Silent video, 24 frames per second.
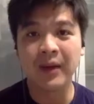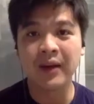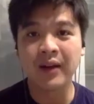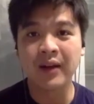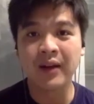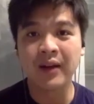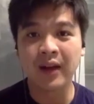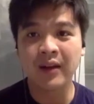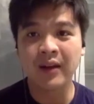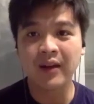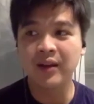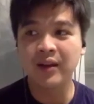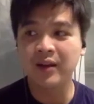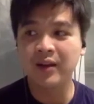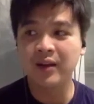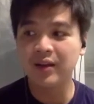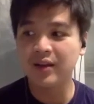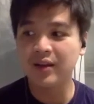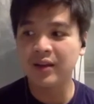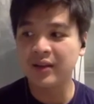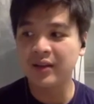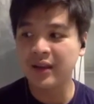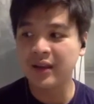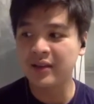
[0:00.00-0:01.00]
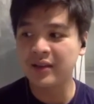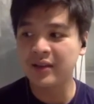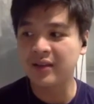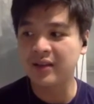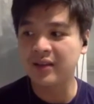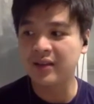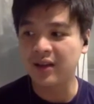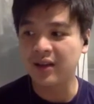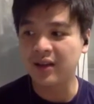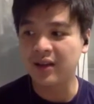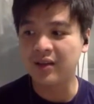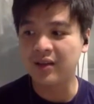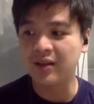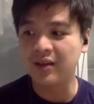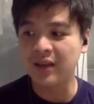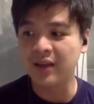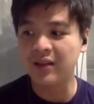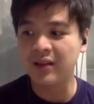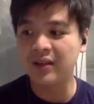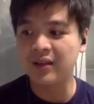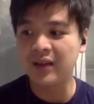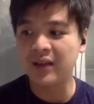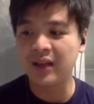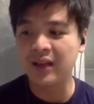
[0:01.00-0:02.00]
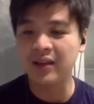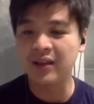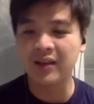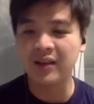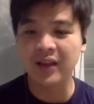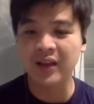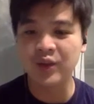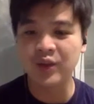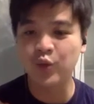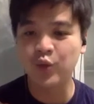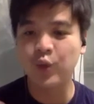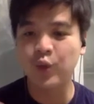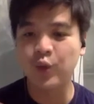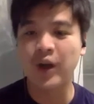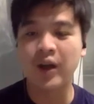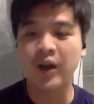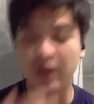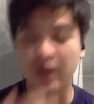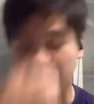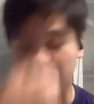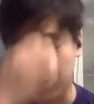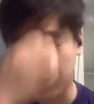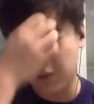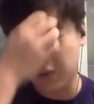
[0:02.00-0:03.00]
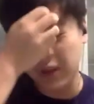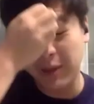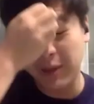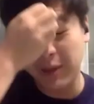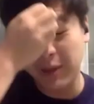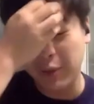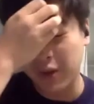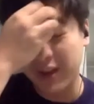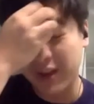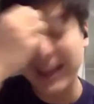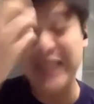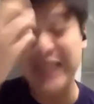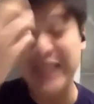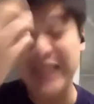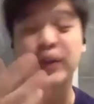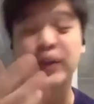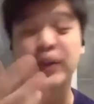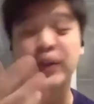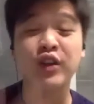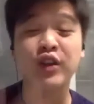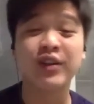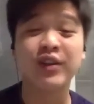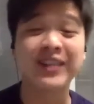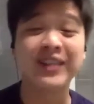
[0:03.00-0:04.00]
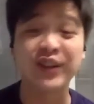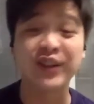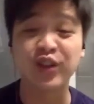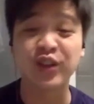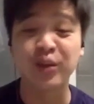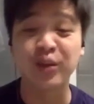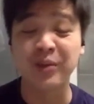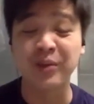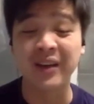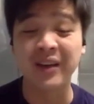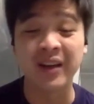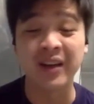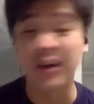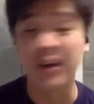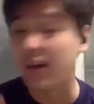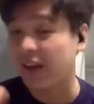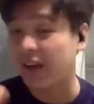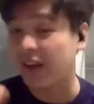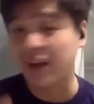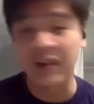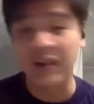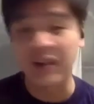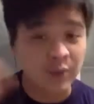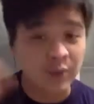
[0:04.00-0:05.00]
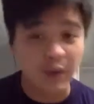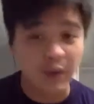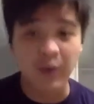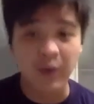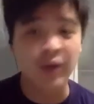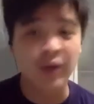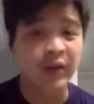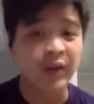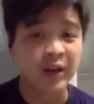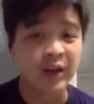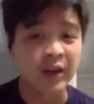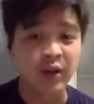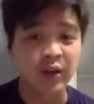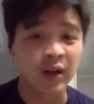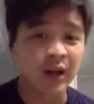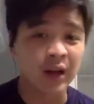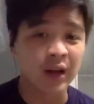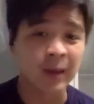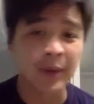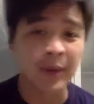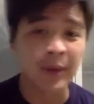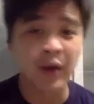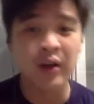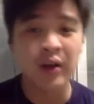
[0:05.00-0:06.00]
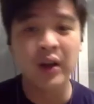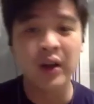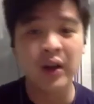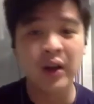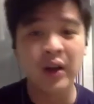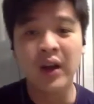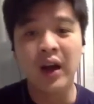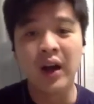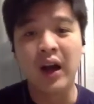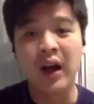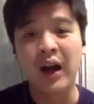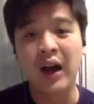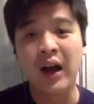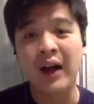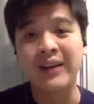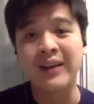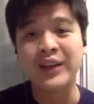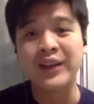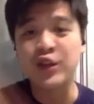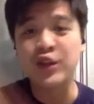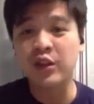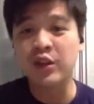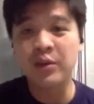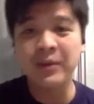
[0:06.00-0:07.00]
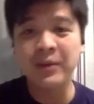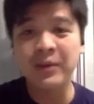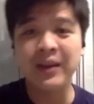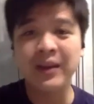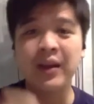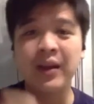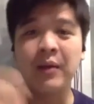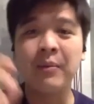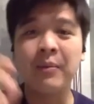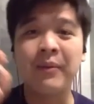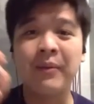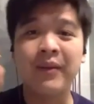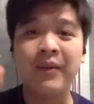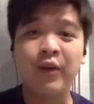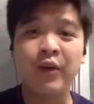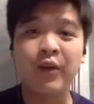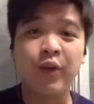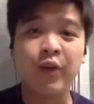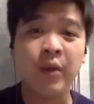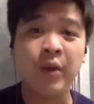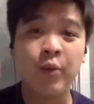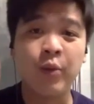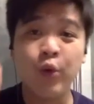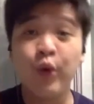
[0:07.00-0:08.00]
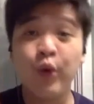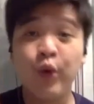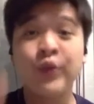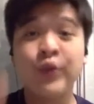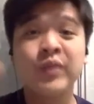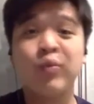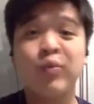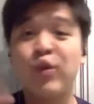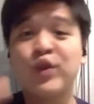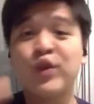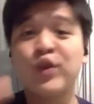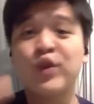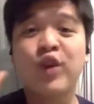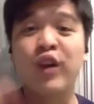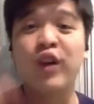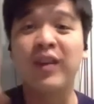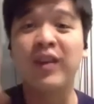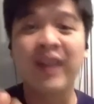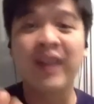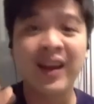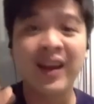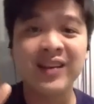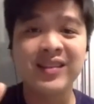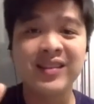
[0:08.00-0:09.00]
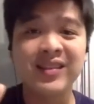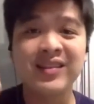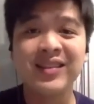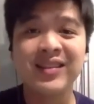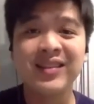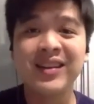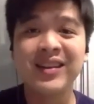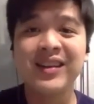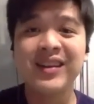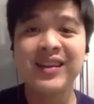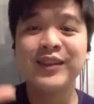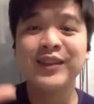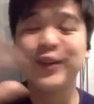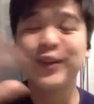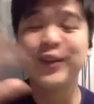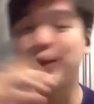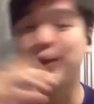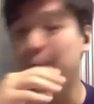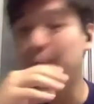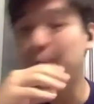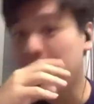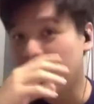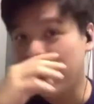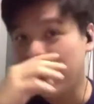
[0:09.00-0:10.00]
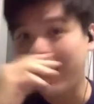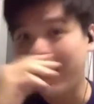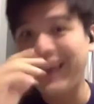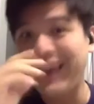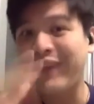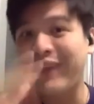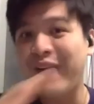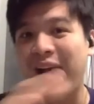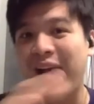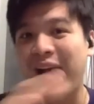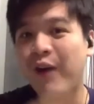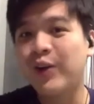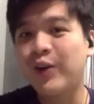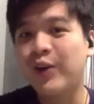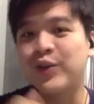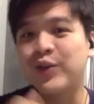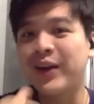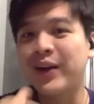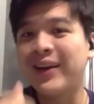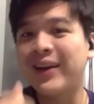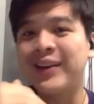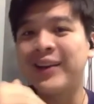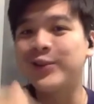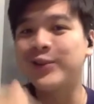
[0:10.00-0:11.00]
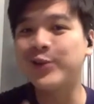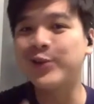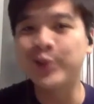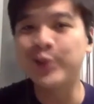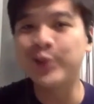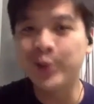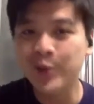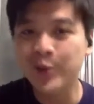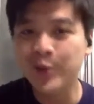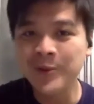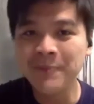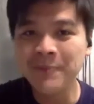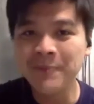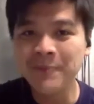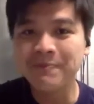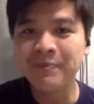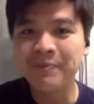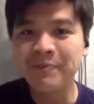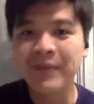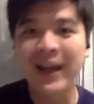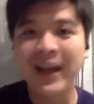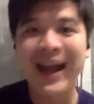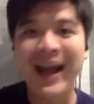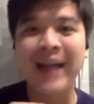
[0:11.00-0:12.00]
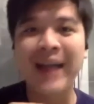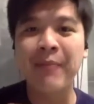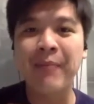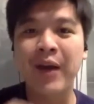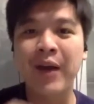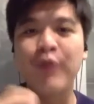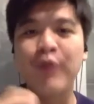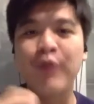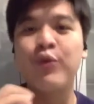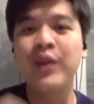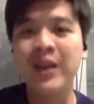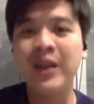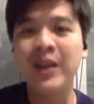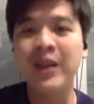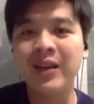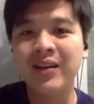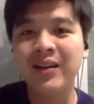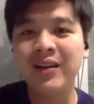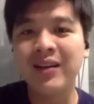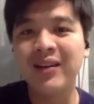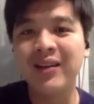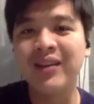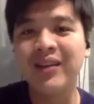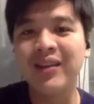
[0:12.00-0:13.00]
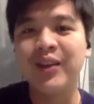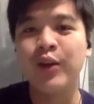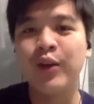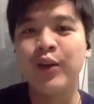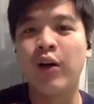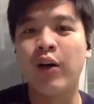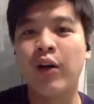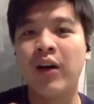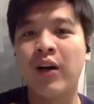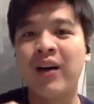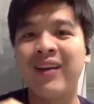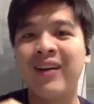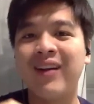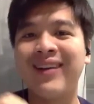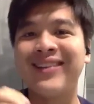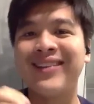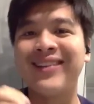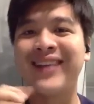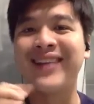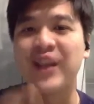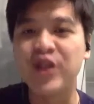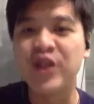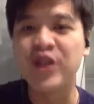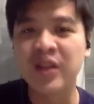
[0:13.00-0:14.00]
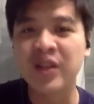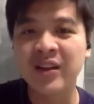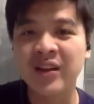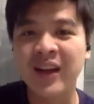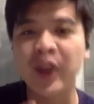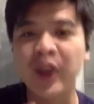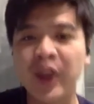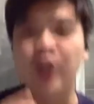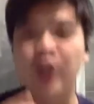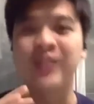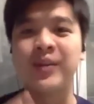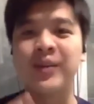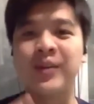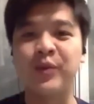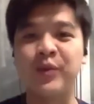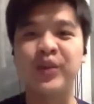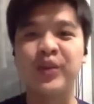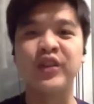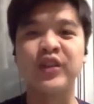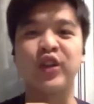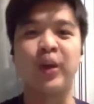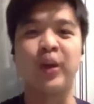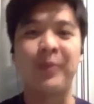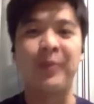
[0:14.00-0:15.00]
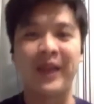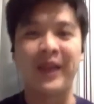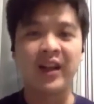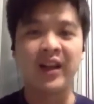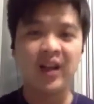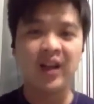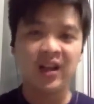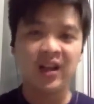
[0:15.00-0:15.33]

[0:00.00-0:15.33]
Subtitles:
I think that's then that's where it's really important, especially on digital media. Again, that's where we're really talking about. Digital media removes most context. So if I was right next to you, I might read your intention and your assumptions a lot better